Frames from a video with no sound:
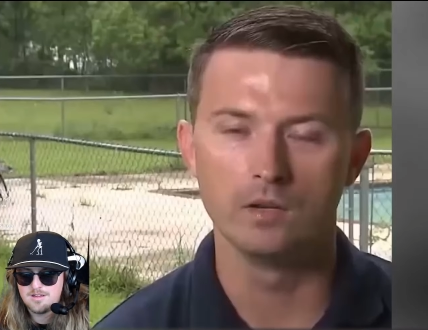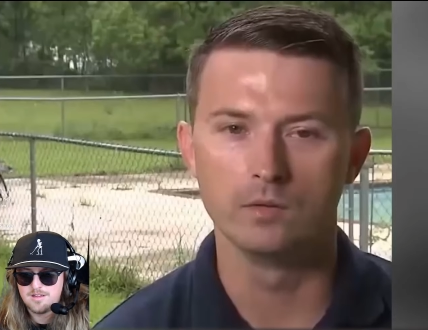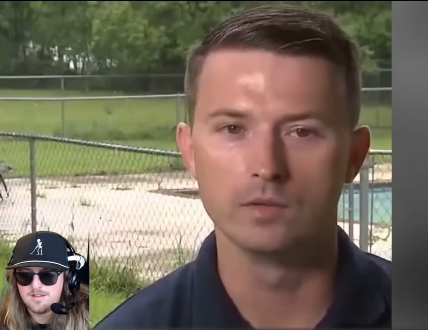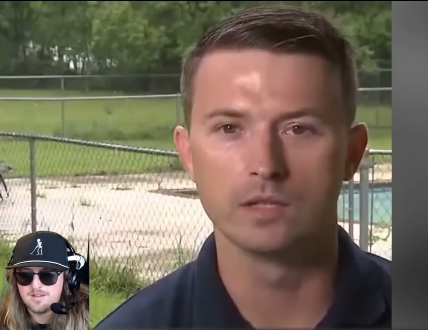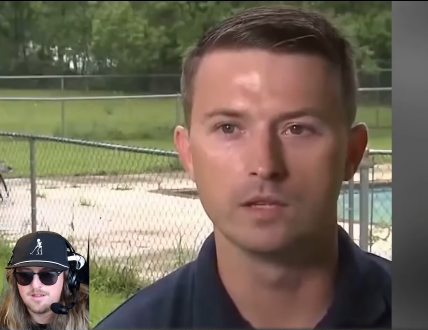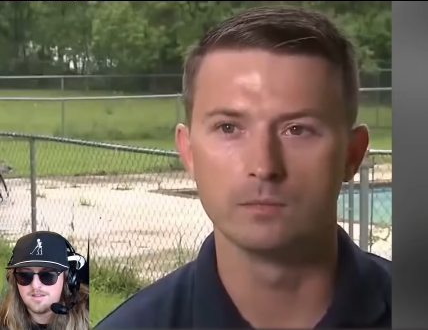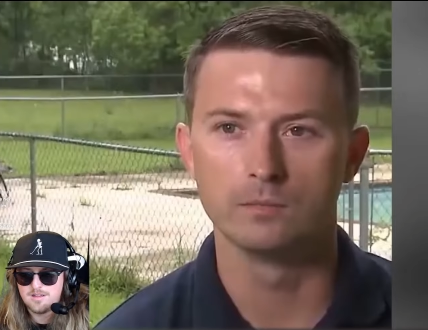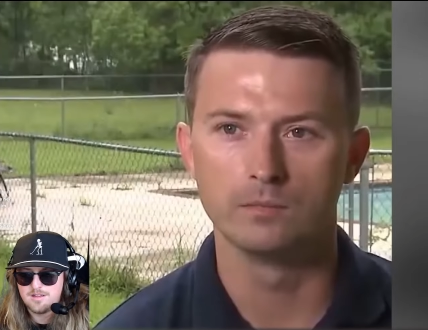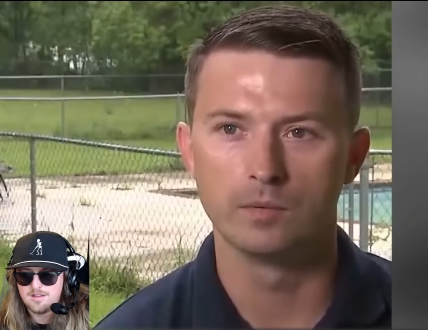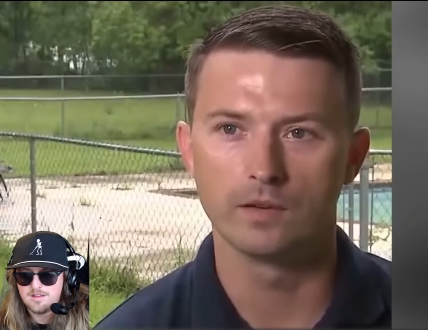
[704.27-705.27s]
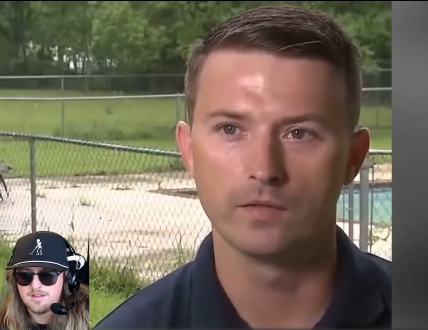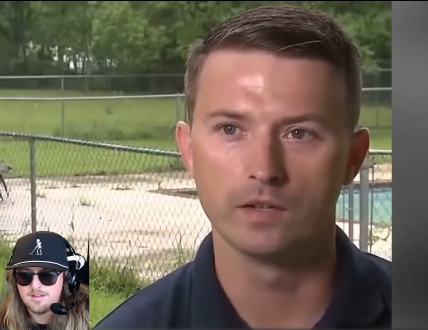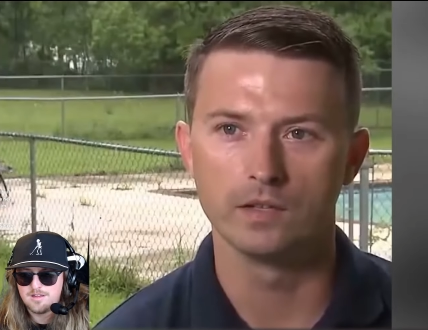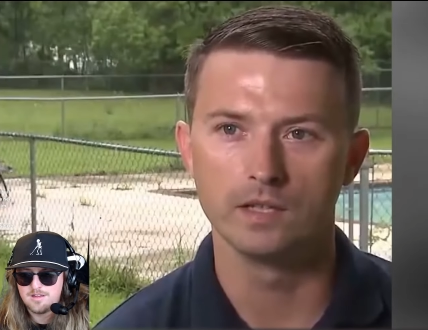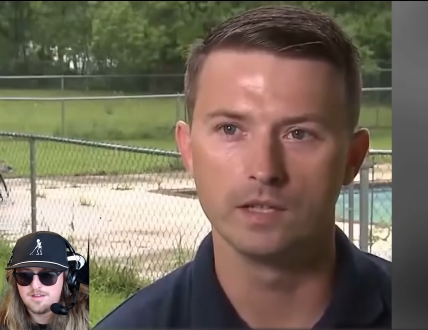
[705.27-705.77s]
Speaker 1: it was very,
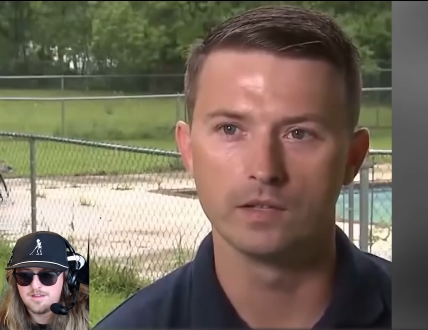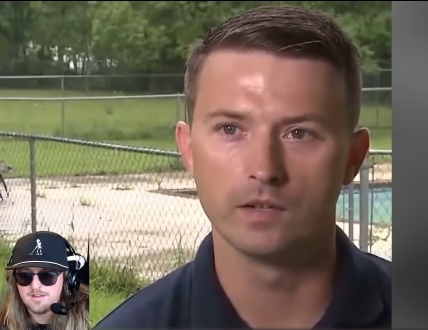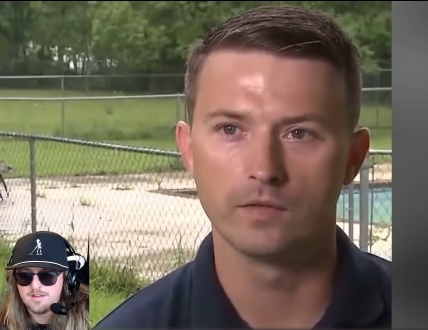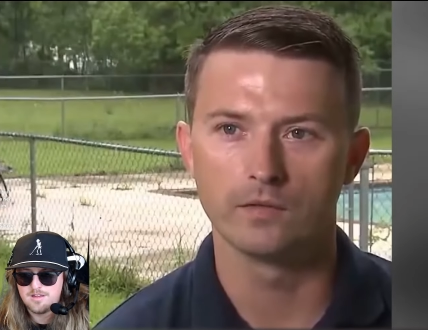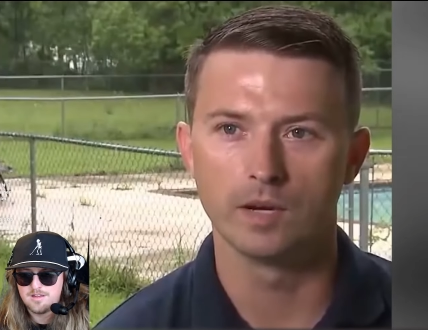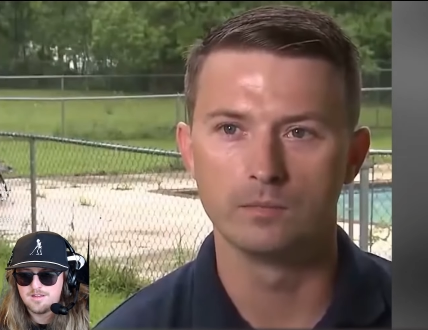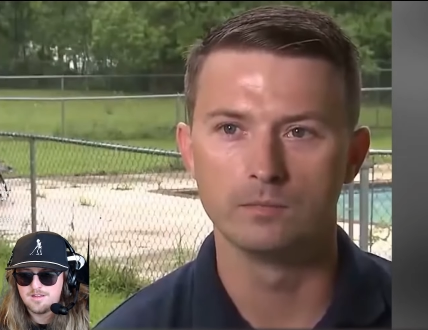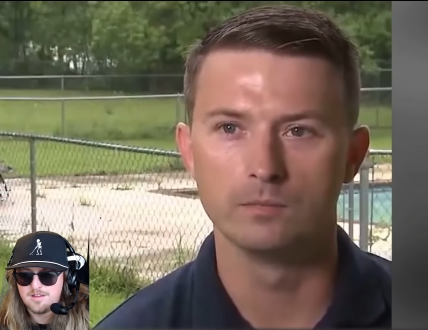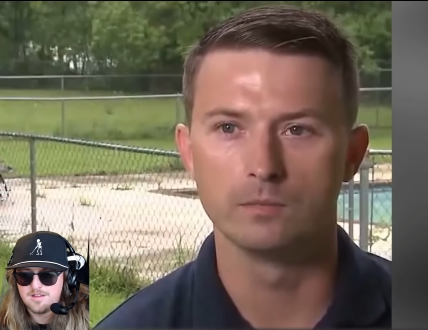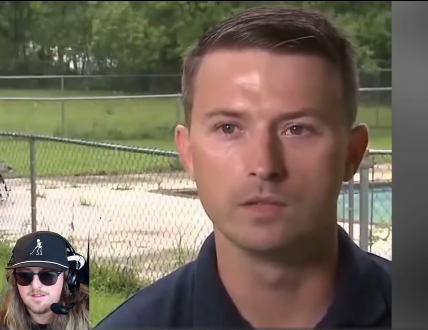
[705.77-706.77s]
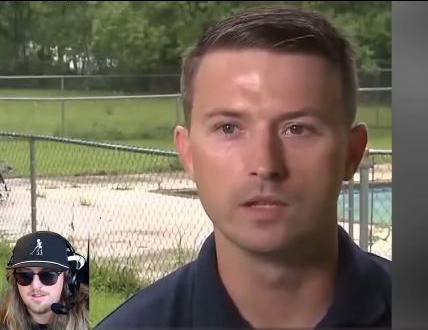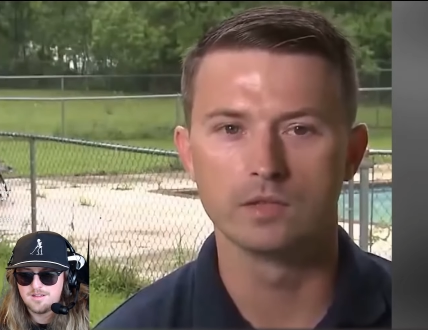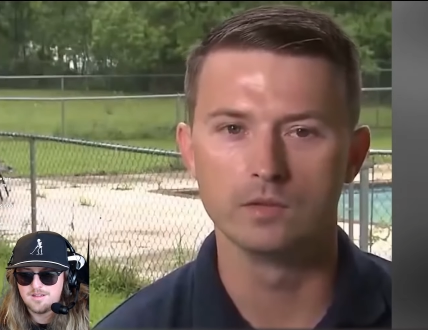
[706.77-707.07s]
very carefully broken.